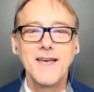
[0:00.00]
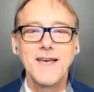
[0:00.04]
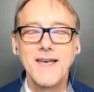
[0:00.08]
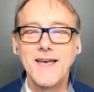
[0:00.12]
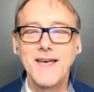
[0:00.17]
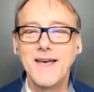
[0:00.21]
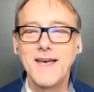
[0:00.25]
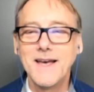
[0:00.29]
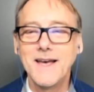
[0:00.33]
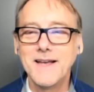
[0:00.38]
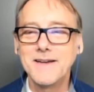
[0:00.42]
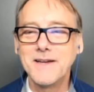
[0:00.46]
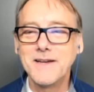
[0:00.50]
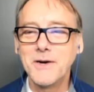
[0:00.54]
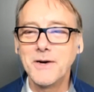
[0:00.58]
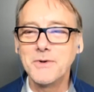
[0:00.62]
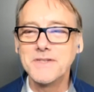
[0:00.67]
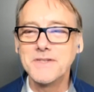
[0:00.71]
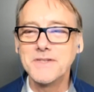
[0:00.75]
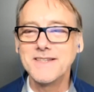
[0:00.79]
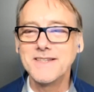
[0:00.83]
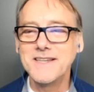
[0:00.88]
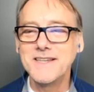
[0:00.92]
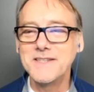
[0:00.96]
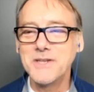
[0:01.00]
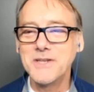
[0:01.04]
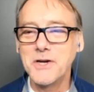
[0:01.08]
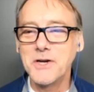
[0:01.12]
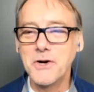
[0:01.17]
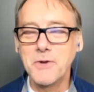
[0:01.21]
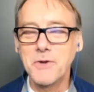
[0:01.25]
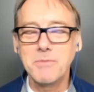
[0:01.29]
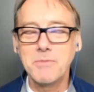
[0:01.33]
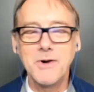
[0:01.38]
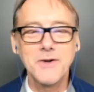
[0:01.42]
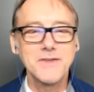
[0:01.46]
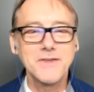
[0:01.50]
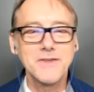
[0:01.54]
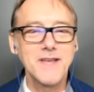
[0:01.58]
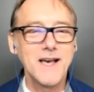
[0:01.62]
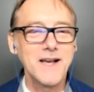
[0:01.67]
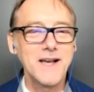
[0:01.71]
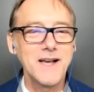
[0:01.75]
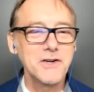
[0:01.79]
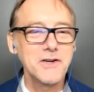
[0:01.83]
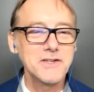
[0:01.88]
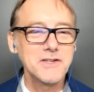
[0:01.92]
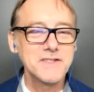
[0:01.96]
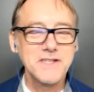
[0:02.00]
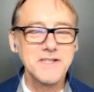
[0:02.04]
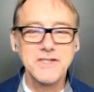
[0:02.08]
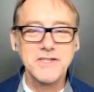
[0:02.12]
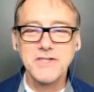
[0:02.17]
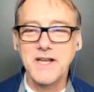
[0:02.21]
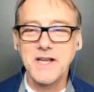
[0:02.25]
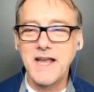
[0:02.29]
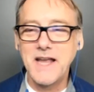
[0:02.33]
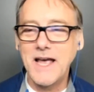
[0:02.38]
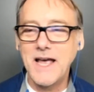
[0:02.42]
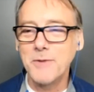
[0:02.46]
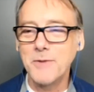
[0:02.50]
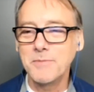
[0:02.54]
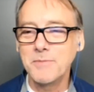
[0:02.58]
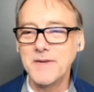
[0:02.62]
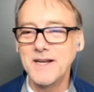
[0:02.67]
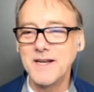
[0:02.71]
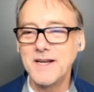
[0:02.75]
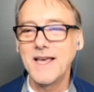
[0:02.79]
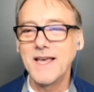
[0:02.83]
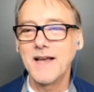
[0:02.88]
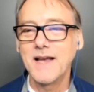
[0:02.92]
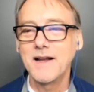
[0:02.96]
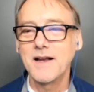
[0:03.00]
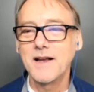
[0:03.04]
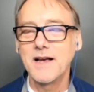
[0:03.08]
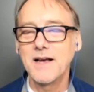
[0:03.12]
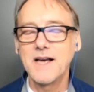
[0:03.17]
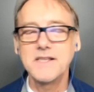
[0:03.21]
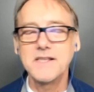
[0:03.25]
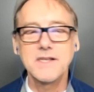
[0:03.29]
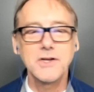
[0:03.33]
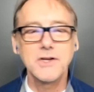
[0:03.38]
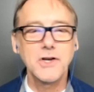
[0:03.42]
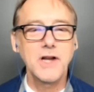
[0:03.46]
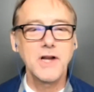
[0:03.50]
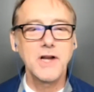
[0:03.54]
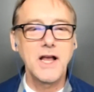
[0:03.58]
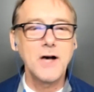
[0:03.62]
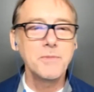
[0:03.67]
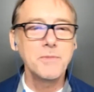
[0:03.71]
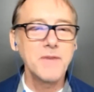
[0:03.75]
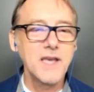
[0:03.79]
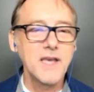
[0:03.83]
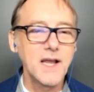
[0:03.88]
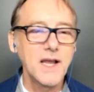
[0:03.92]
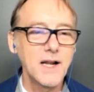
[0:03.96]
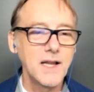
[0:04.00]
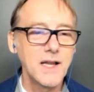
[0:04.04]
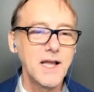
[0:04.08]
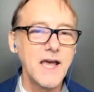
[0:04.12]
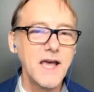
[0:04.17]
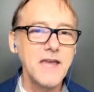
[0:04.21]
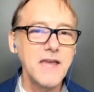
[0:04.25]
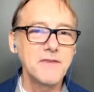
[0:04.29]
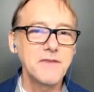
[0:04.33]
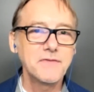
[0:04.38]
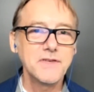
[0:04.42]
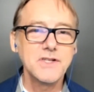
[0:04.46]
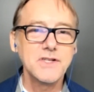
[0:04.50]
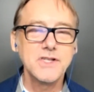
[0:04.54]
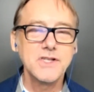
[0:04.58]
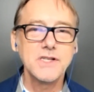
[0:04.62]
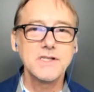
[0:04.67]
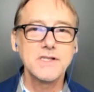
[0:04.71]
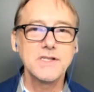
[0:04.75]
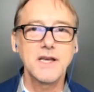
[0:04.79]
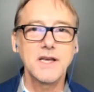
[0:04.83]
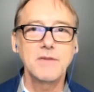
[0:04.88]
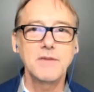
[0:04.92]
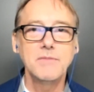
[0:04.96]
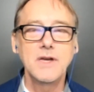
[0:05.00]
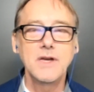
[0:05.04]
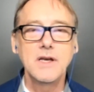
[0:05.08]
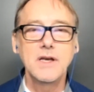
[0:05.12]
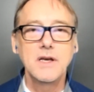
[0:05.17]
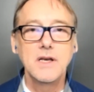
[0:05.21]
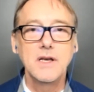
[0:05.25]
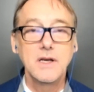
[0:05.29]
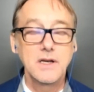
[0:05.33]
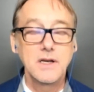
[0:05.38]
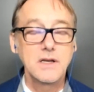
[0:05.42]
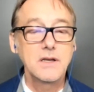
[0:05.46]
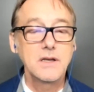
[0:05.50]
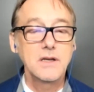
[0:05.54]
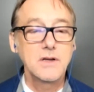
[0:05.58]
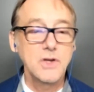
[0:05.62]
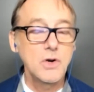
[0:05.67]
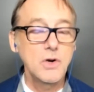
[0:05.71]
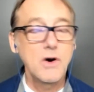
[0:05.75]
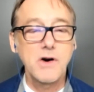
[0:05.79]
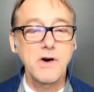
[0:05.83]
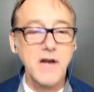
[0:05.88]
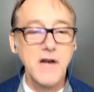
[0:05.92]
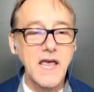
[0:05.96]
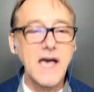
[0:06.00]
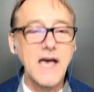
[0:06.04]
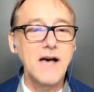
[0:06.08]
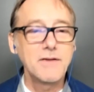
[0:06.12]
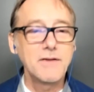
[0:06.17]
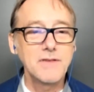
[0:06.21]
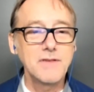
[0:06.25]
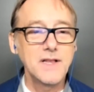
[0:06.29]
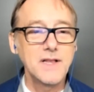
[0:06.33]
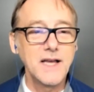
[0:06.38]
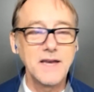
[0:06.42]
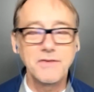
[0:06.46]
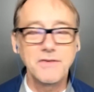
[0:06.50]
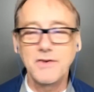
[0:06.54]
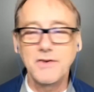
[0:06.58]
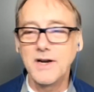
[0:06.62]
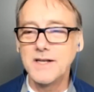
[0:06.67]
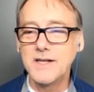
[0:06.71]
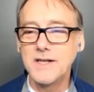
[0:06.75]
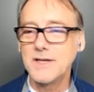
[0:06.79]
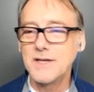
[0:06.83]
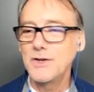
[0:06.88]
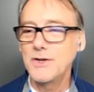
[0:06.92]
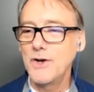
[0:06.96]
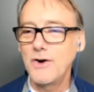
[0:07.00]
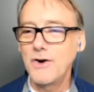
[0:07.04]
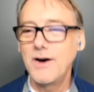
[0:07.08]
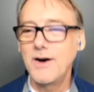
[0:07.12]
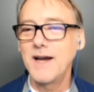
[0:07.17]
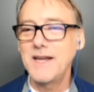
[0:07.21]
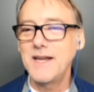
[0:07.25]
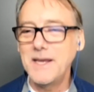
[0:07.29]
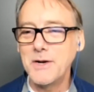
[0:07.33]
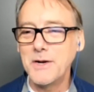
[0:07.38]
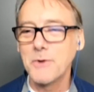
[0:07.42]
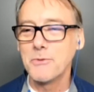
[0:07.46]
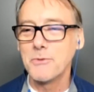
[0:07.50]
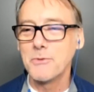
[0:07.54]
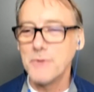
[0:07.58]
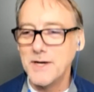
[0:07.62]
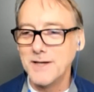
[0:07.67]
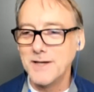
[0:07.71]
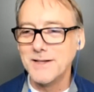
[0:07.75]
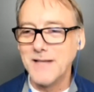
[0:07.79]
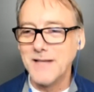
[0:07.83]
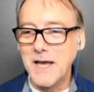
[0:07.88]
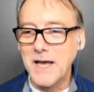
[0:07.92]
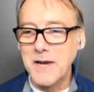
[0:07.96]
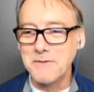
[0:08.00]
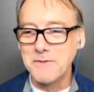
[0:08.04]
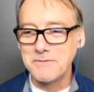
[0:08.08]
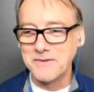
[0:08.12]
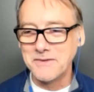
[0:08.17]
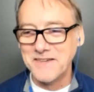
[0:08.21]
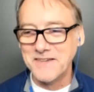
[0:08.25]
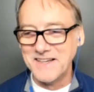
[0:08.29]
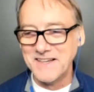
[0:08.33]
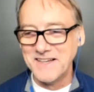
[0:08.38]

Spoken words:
And I was teasing her about that. She's going to help me to get, I said, you're going to help me get a life. And she said, you already have a life. And I said, no, I need a real life.